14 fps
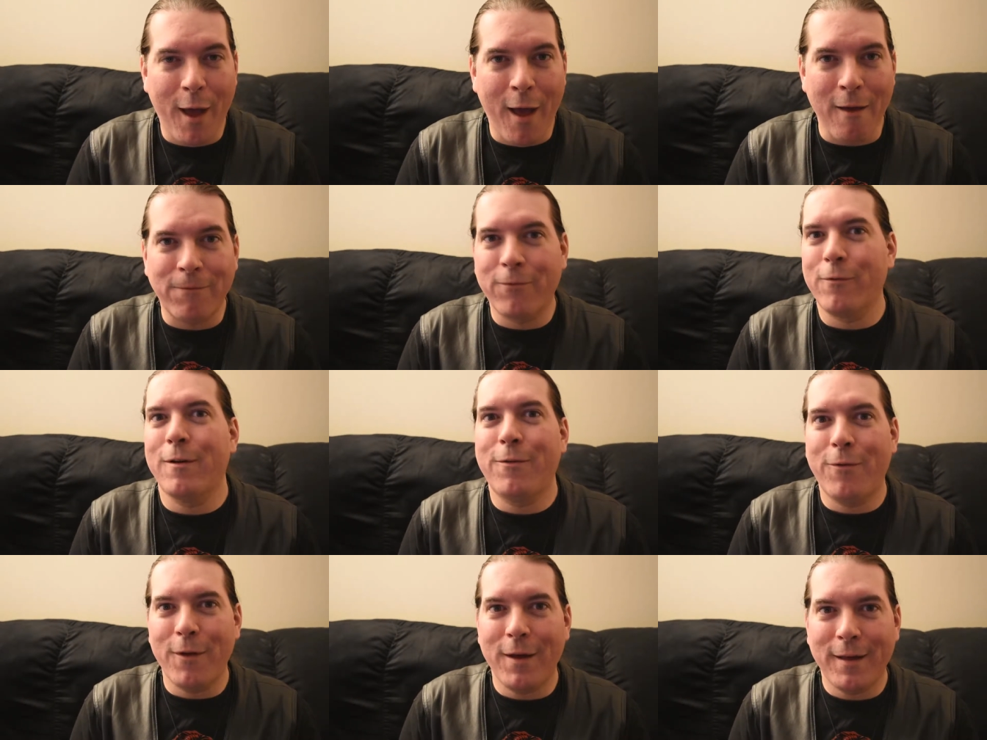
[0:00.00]

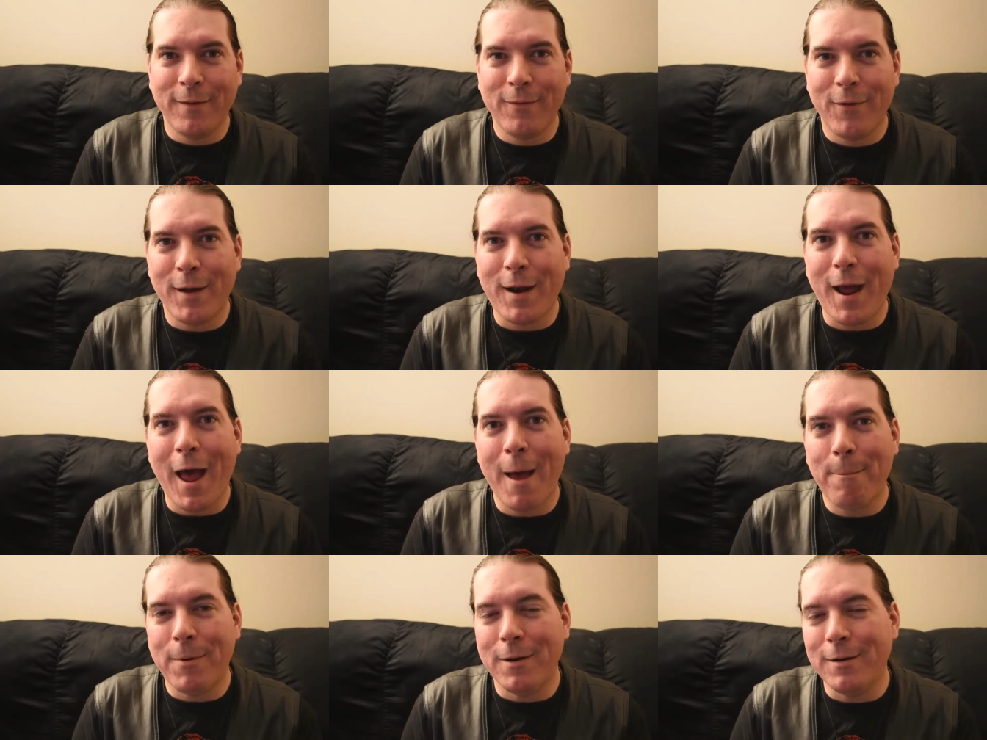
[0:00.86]
everything that
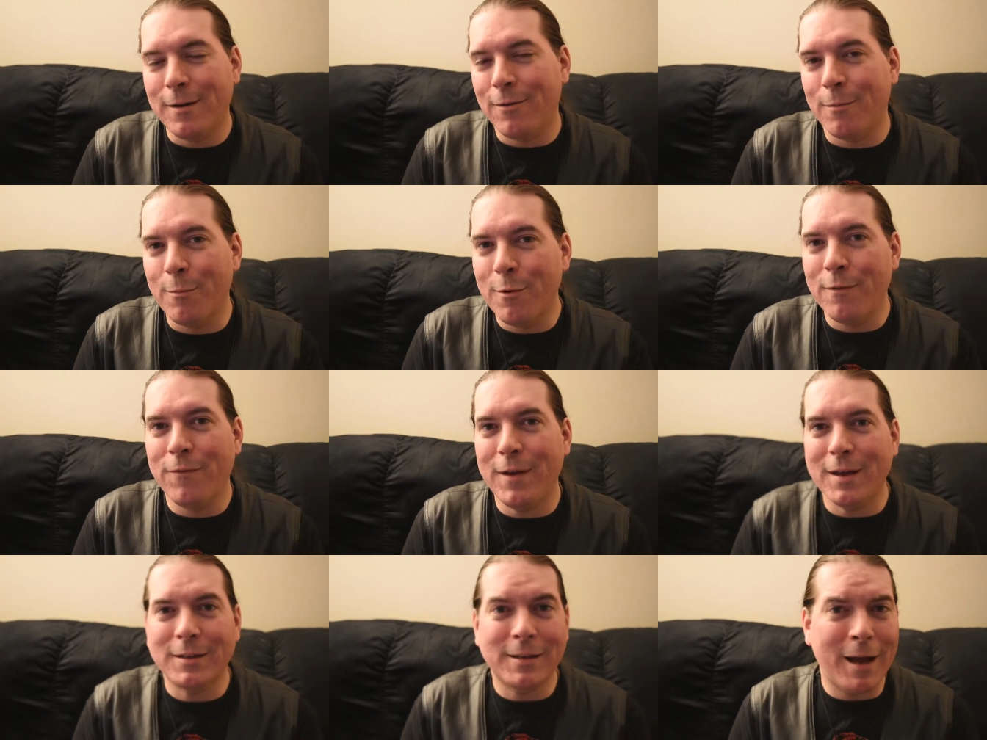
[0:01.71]
happened in the
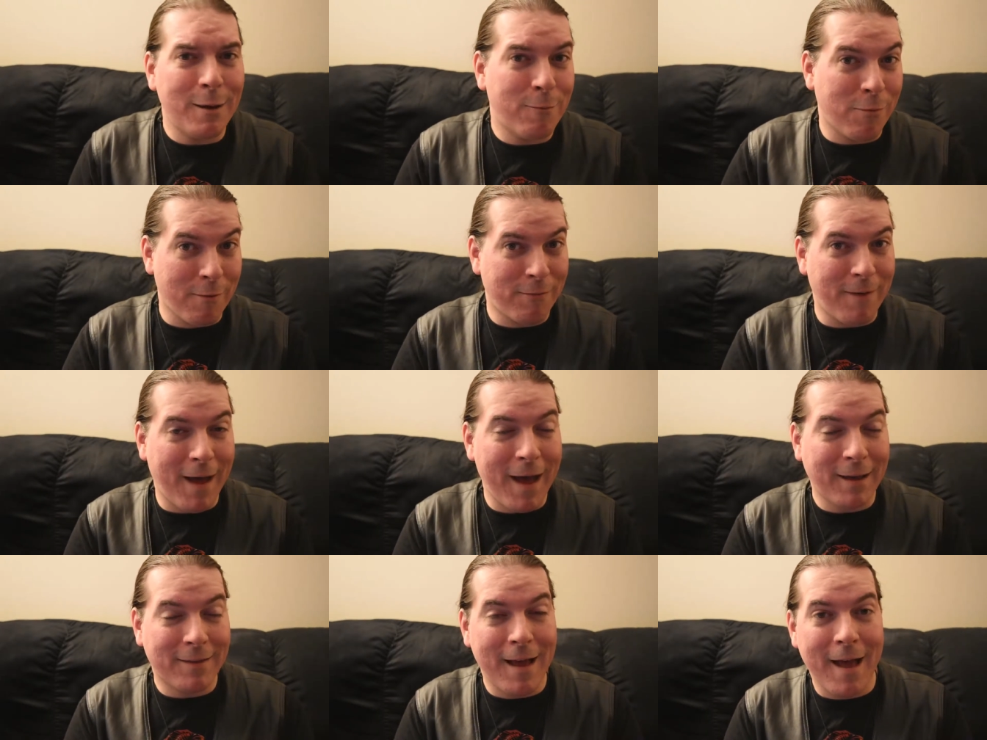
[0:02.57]
movie, aside from the
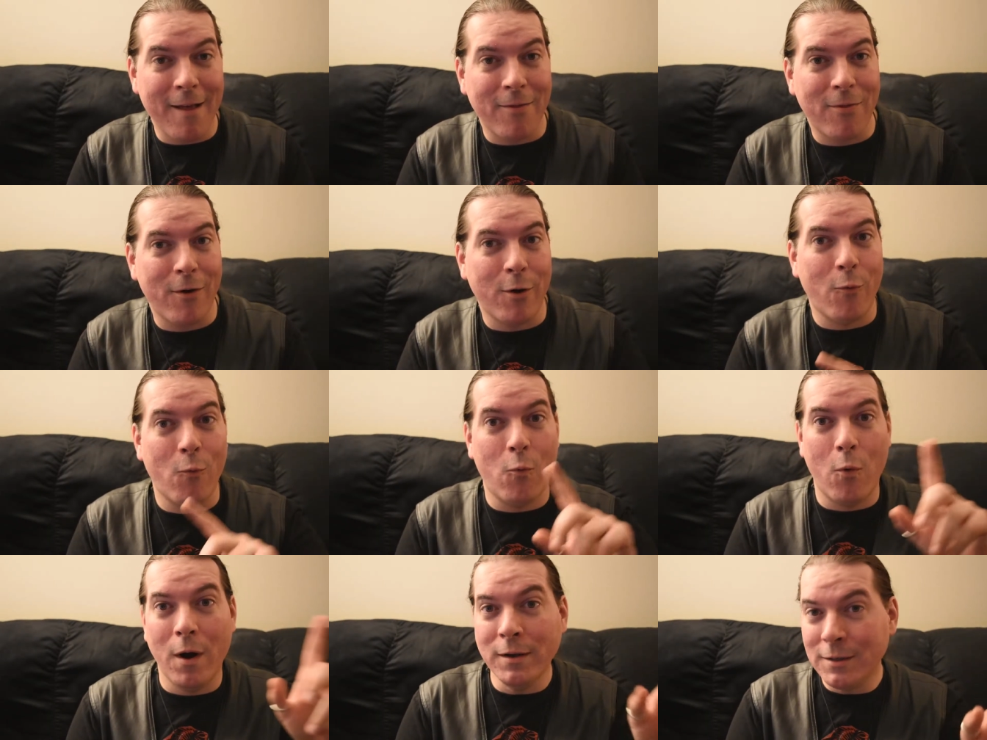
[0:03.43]
fact that there
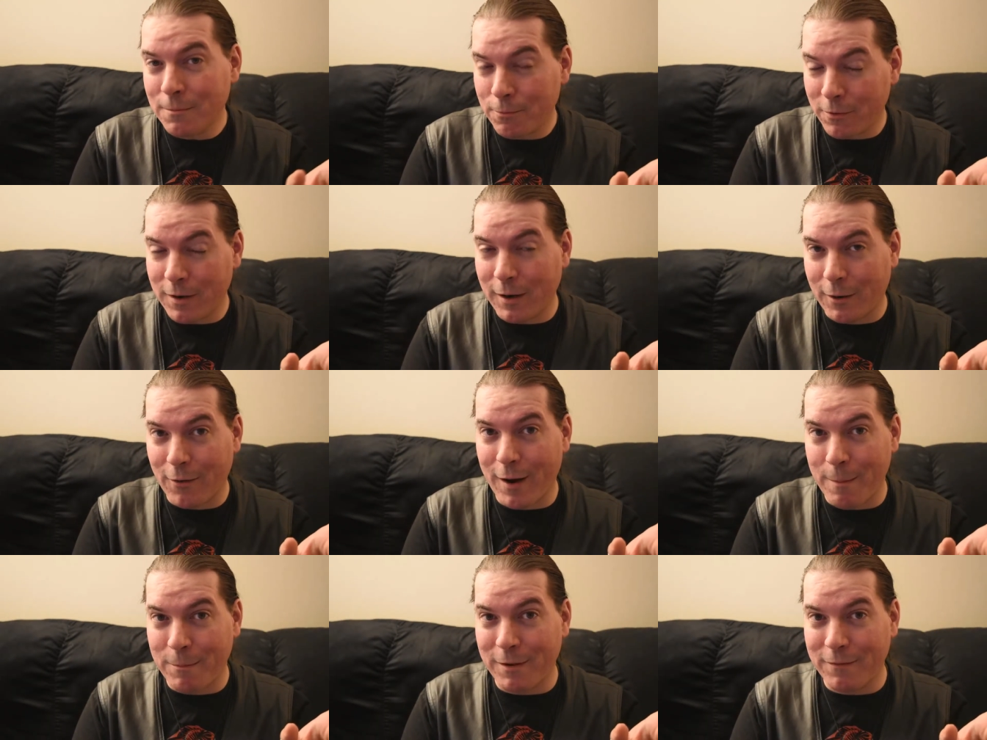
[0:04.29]
was a
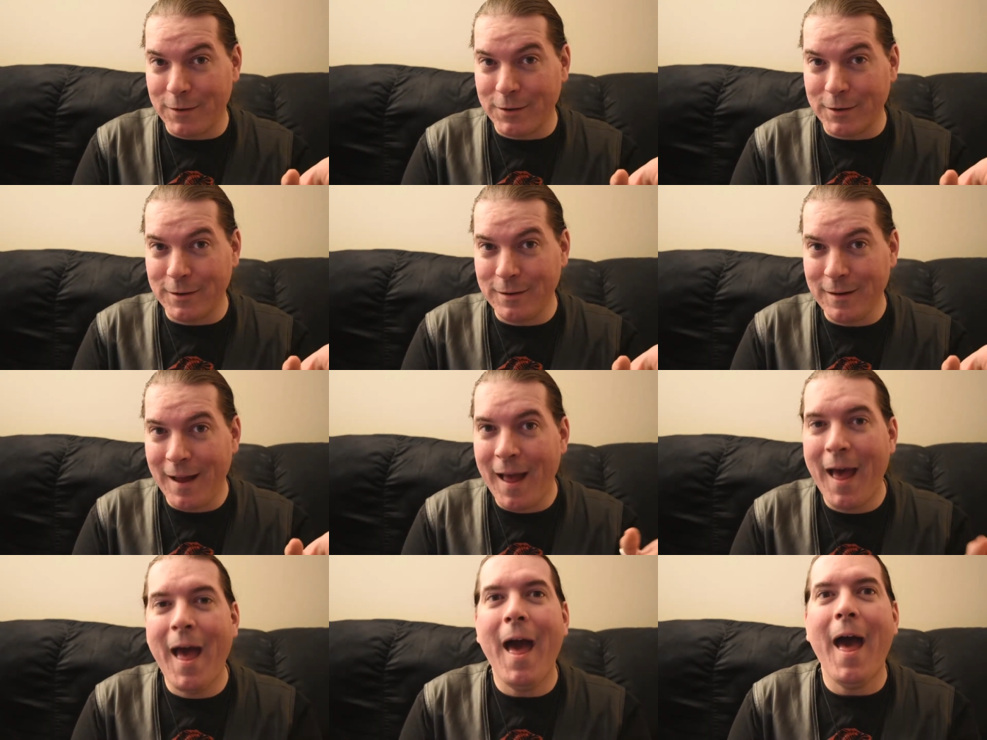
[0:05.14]
pre-crime division,
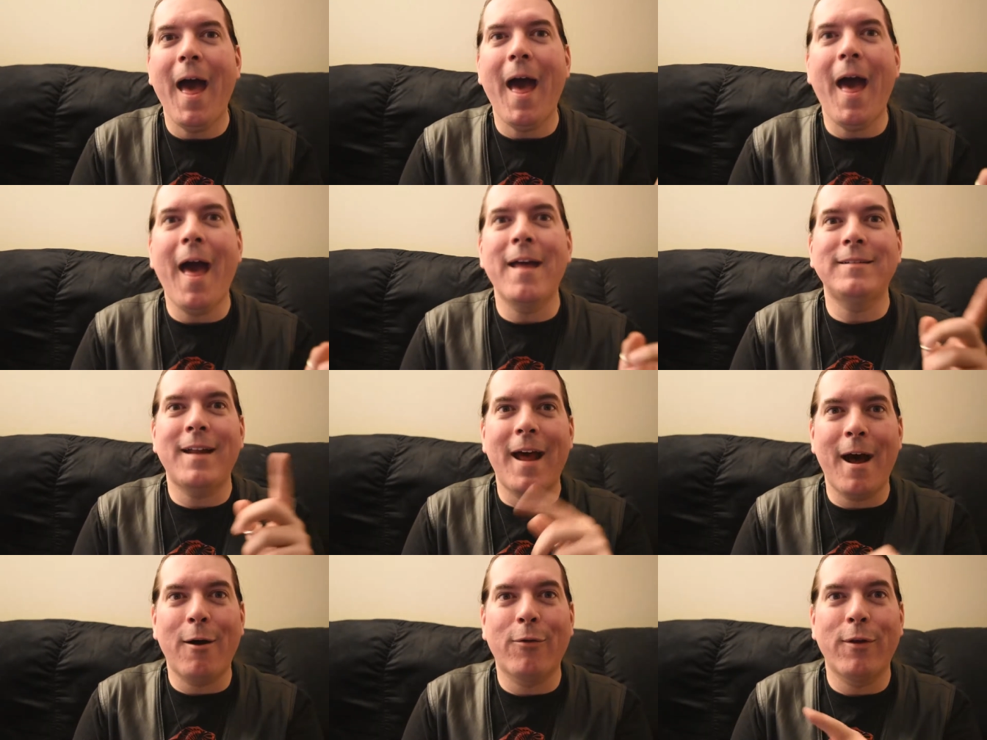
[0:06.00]
and
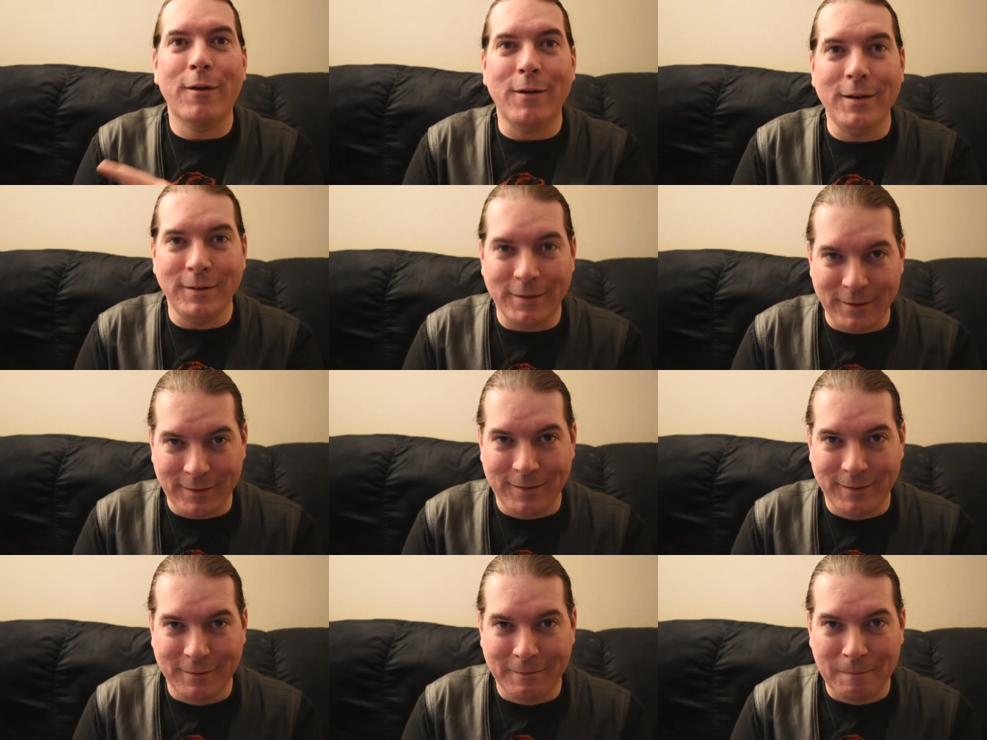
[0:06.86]
now there
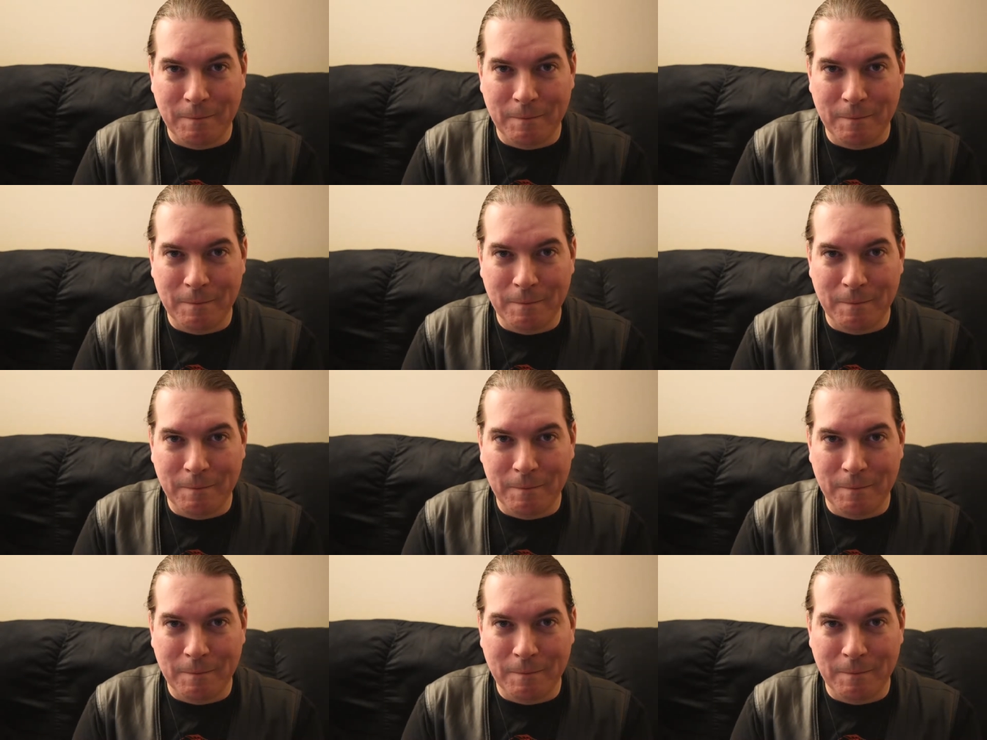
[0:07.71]
isn't.